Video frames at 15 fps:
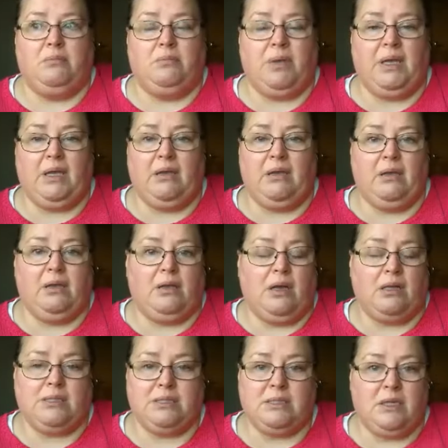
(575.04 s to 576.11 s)
be
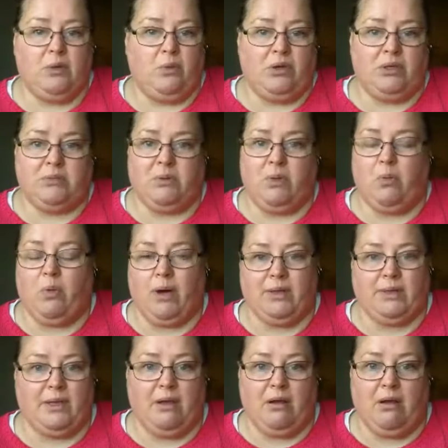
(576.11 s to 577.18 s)
constantly worried about where
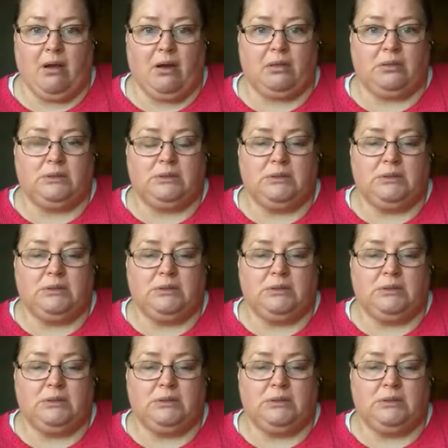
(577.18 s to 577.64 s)
they are.